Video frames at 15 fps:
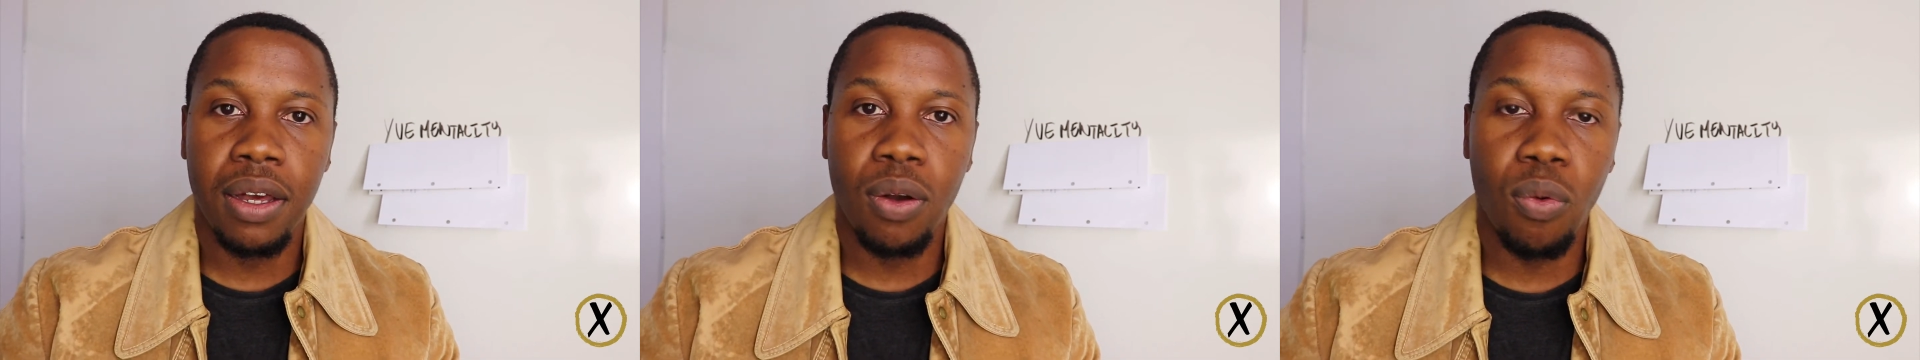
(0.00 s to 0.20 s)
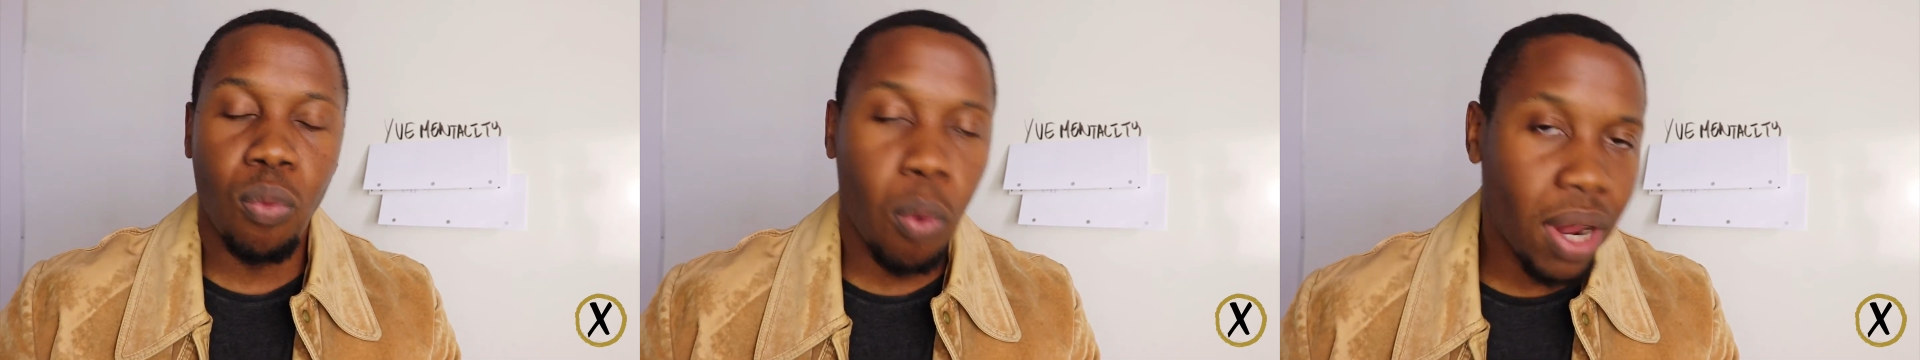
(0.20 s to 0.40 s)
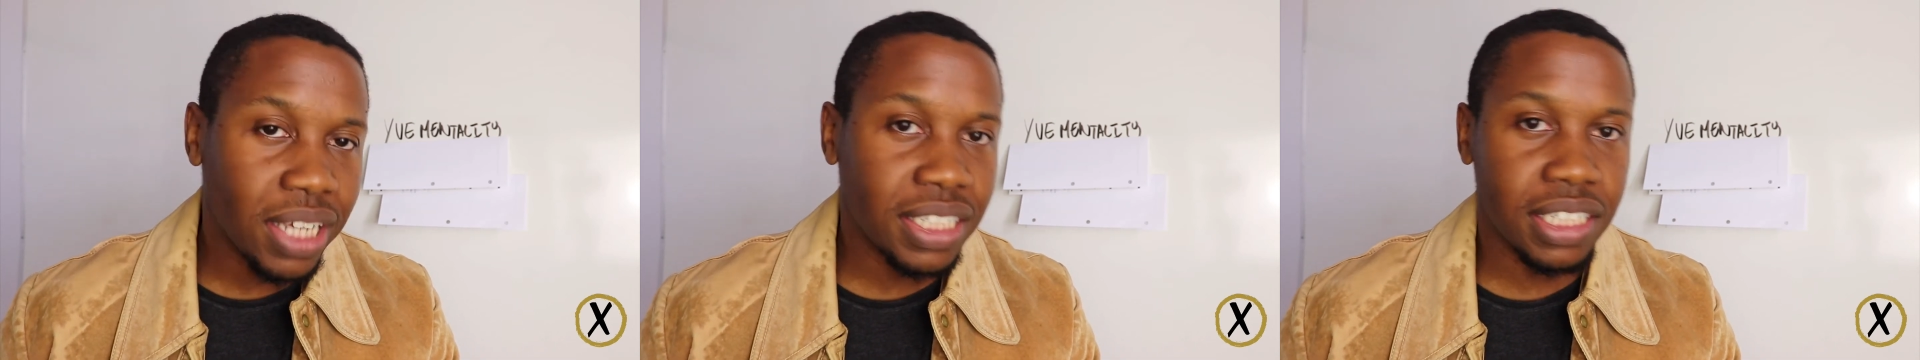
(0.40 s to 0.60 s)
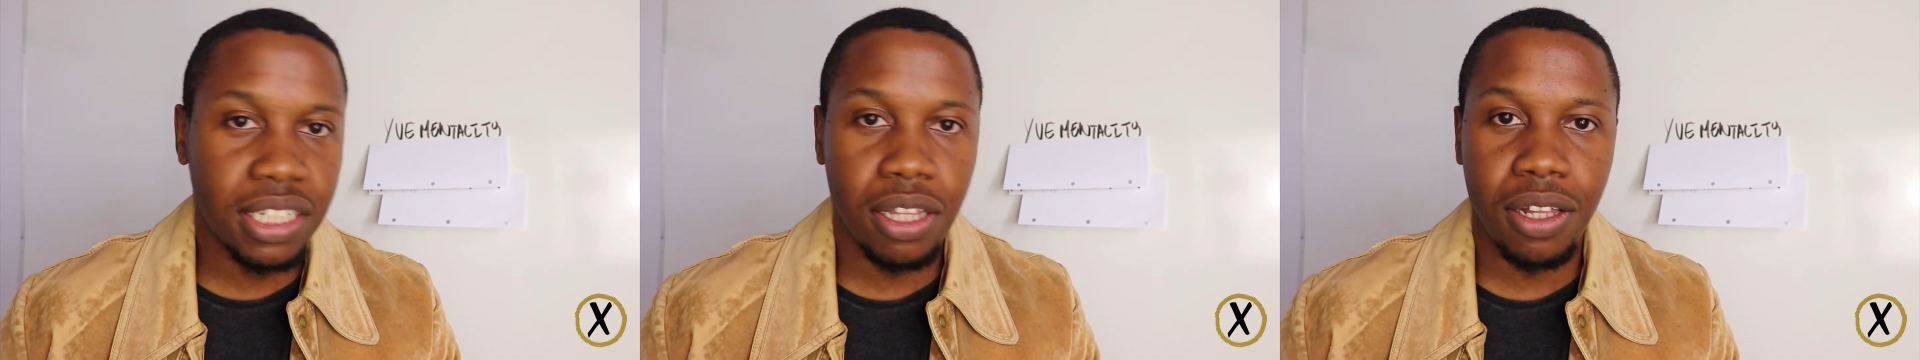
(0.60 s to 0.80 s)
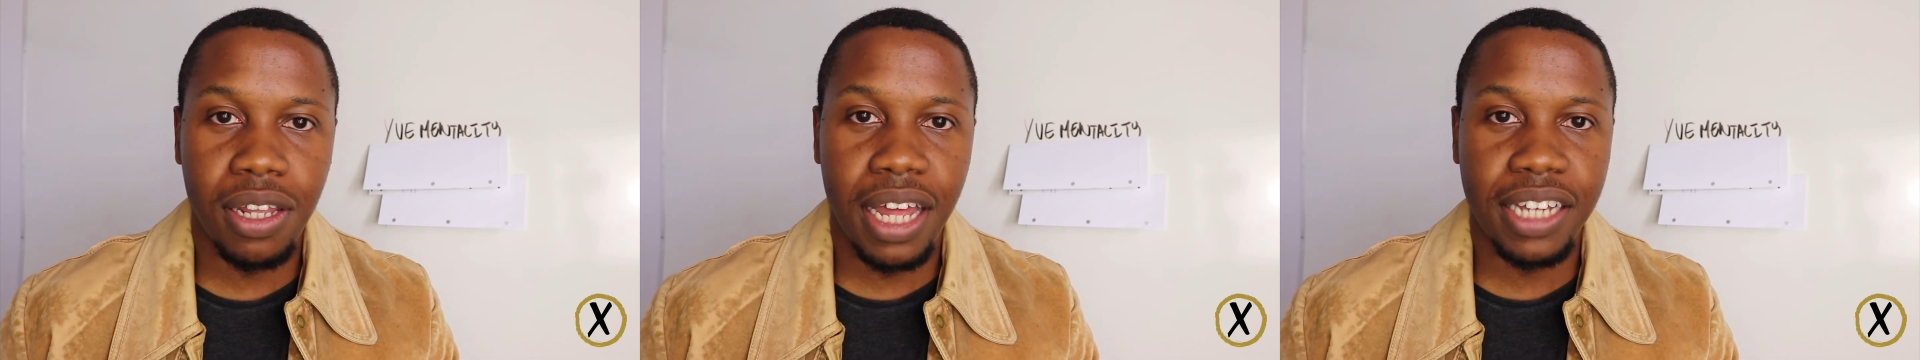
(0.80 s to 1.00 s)
What does
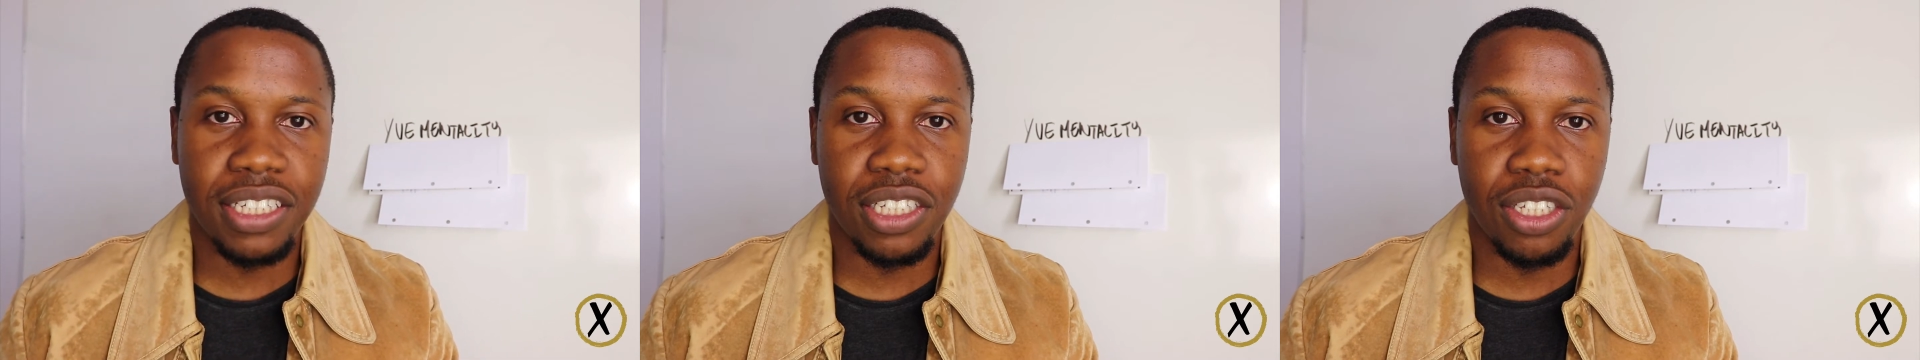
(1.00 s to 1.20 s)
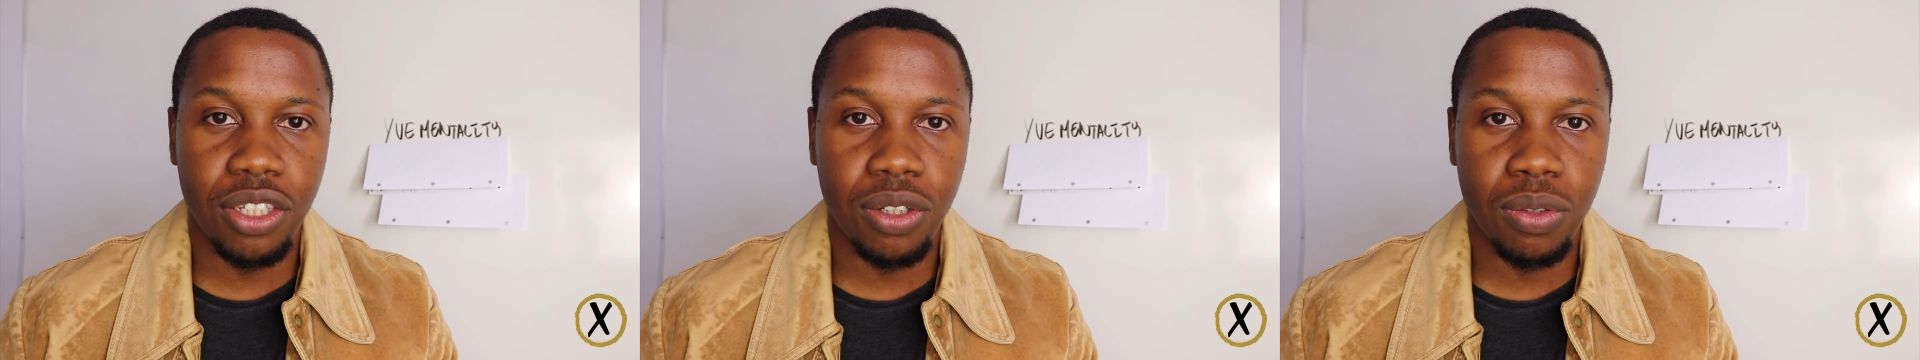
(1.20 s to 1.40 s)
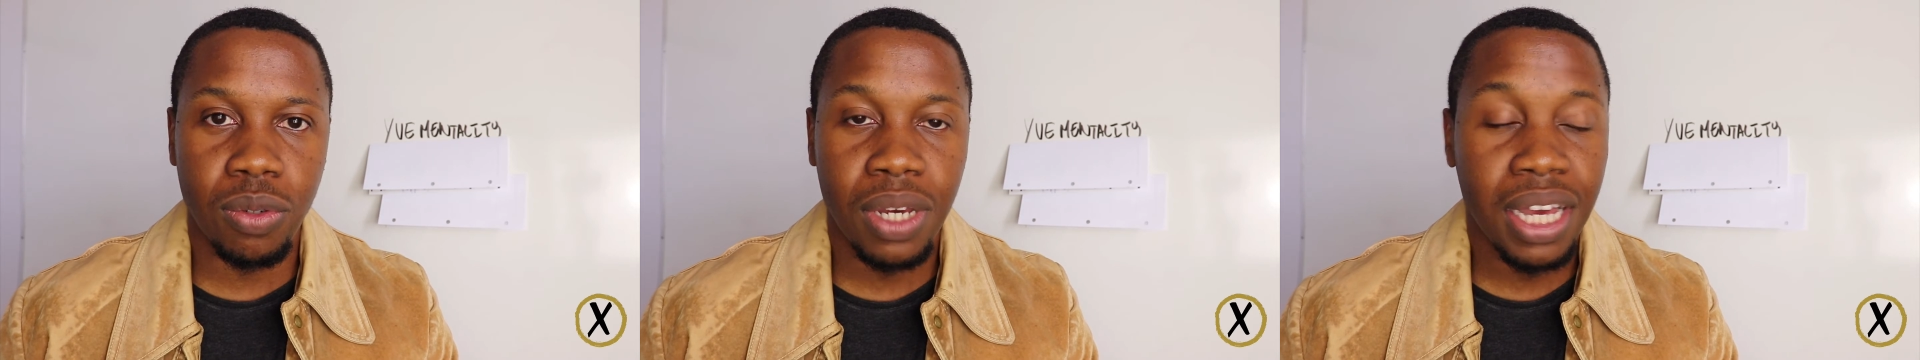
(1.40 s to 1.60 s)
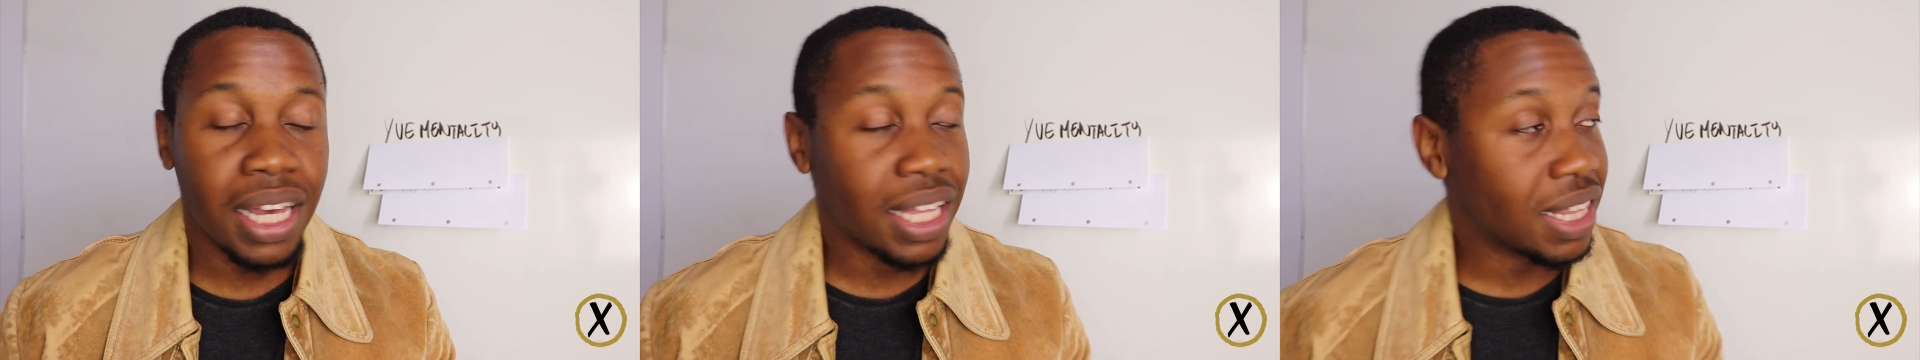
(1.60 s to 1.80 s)
this look like to you?